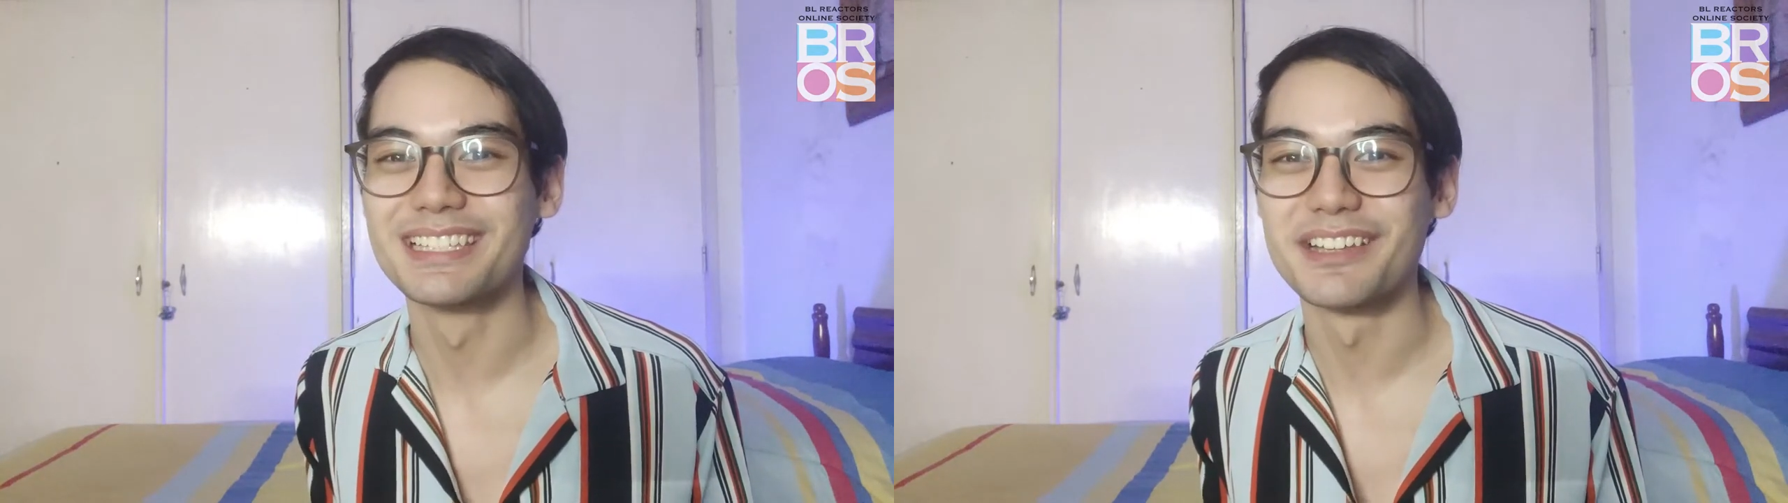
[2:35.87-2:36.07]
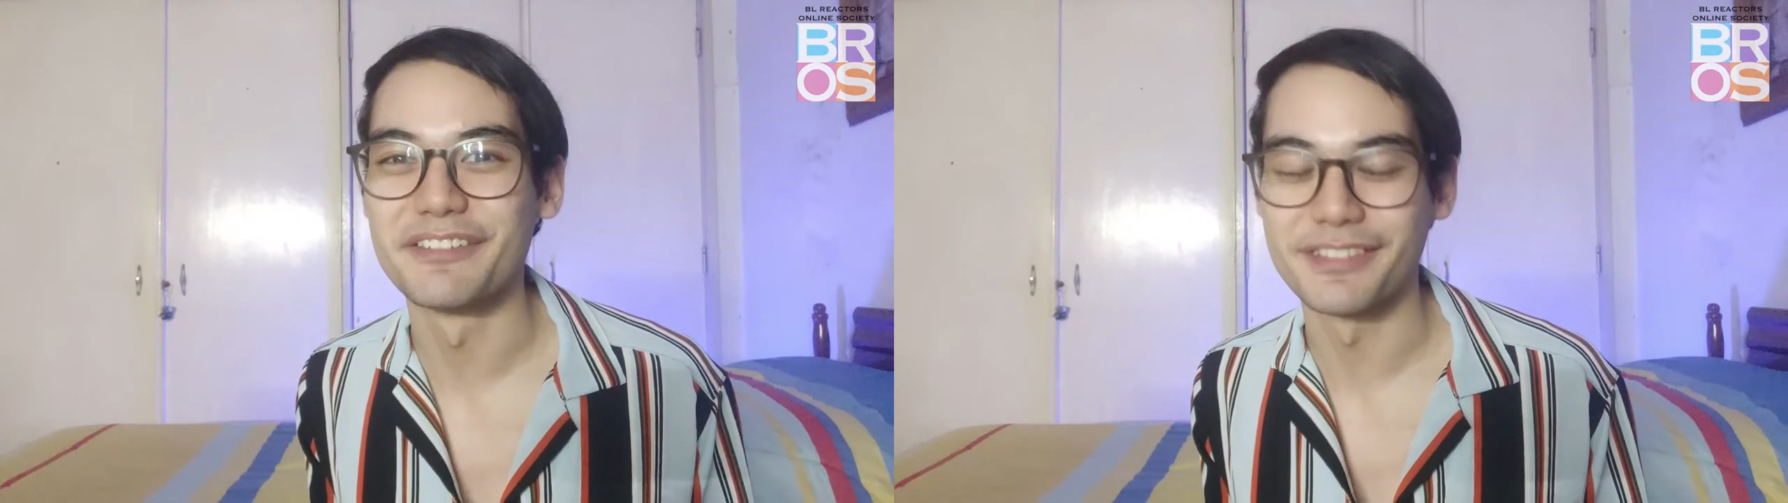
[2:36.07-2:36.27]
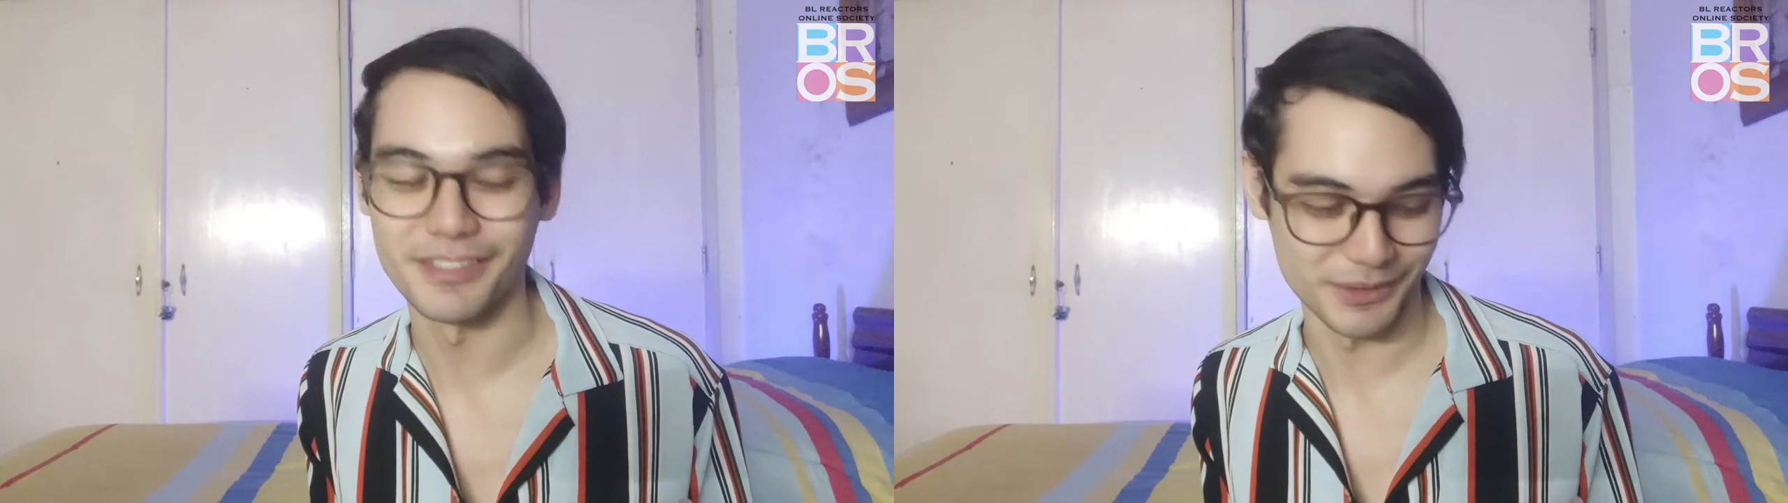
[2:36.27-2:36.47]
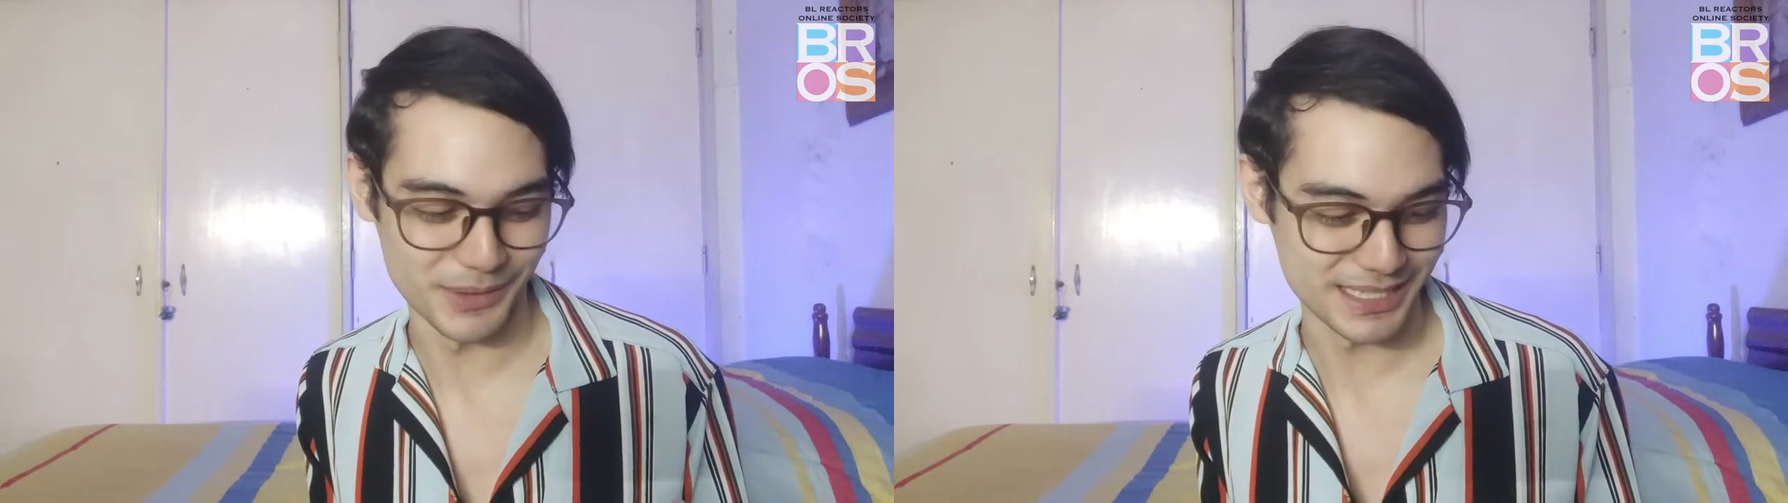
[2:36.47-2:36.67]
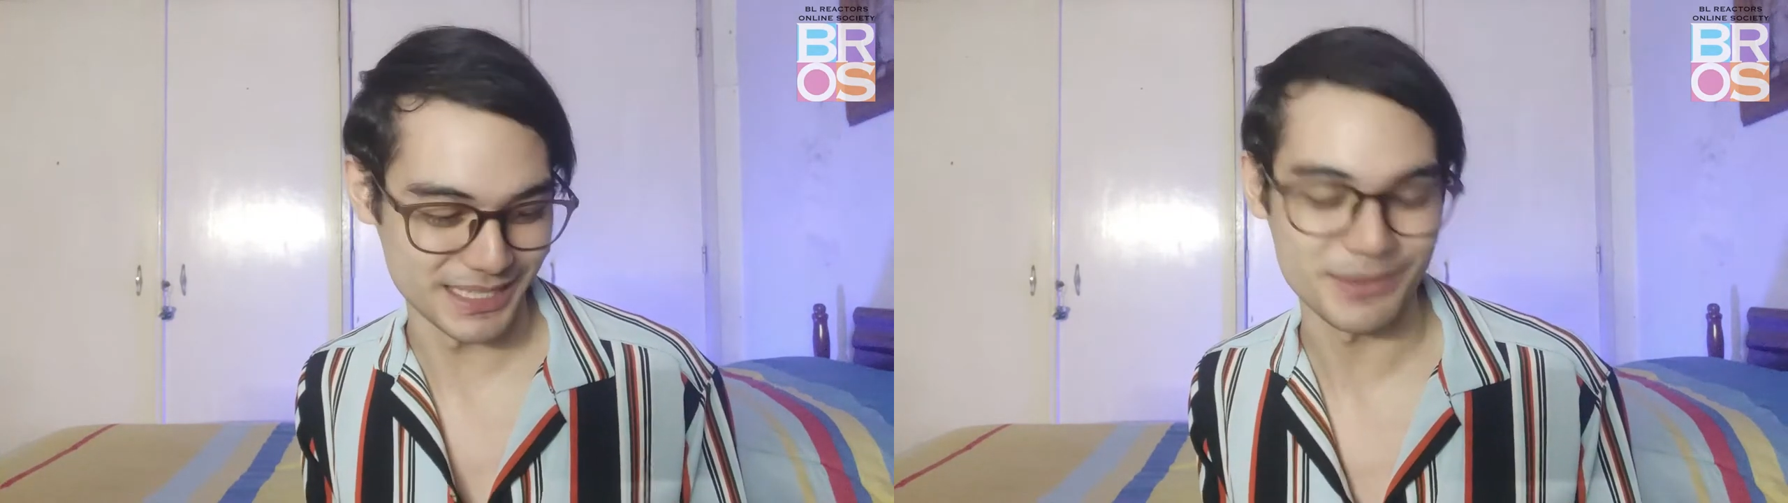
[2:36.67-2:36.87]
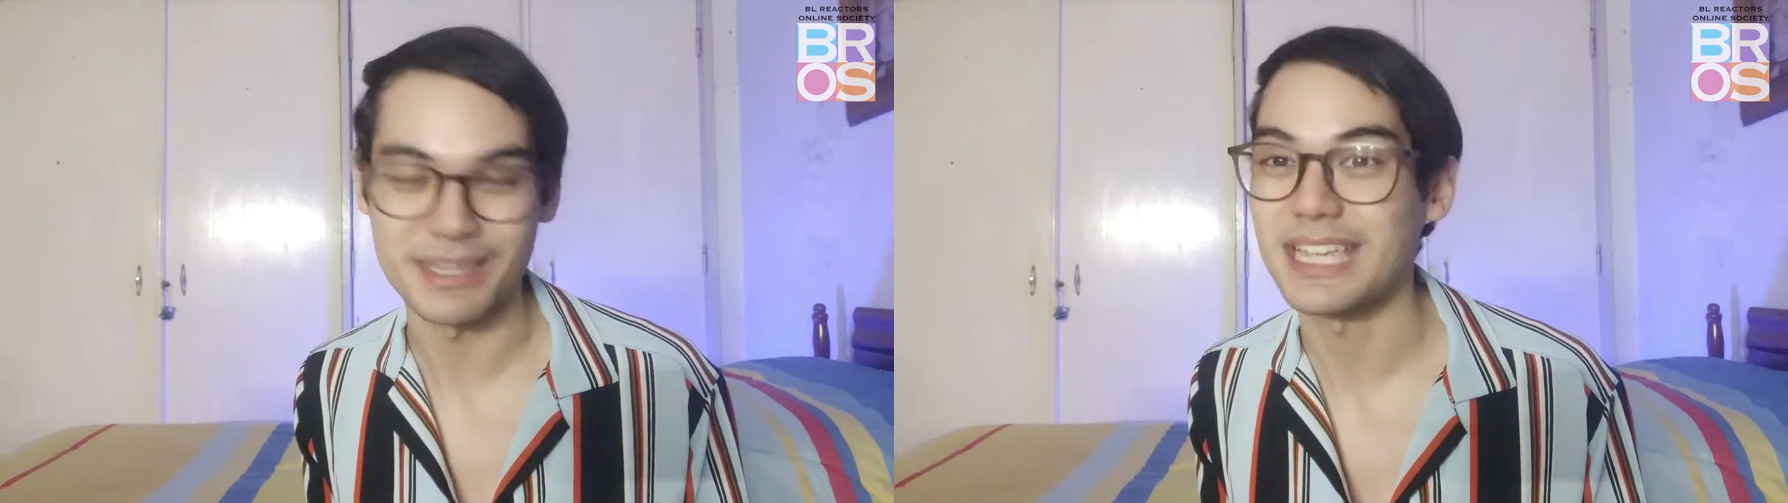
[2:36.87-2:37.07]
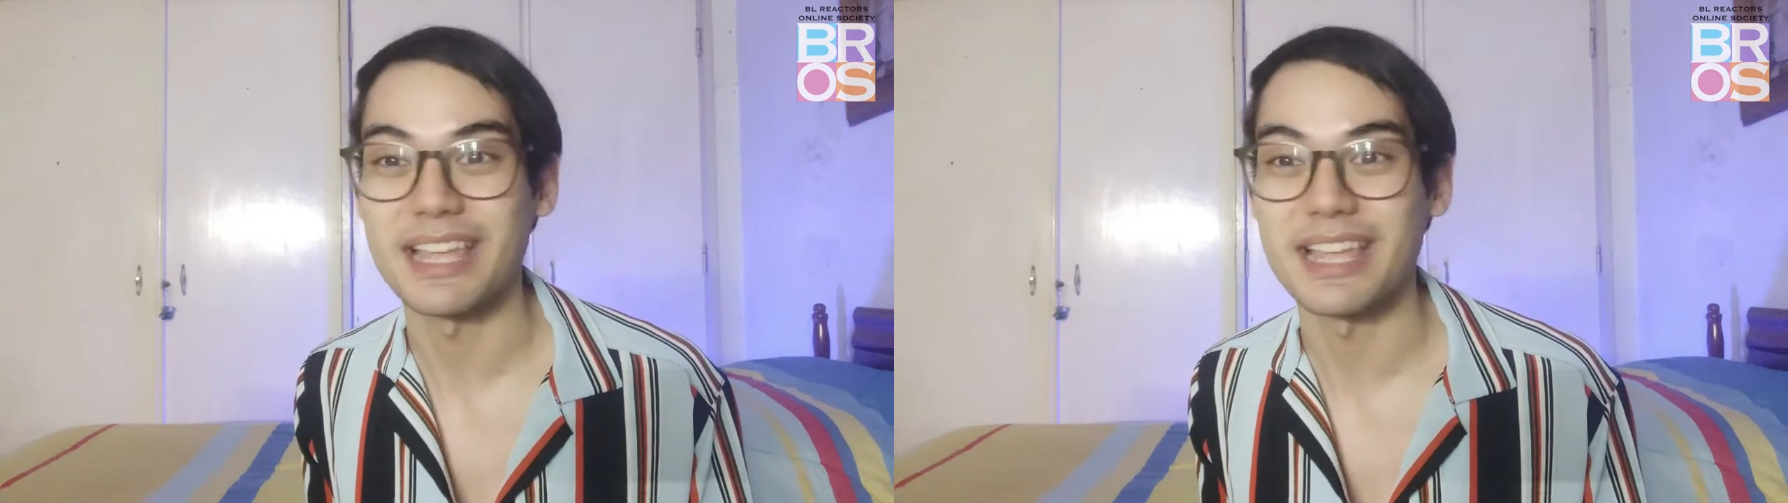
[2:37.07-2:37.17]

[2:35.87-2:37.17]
stuff through his tweets.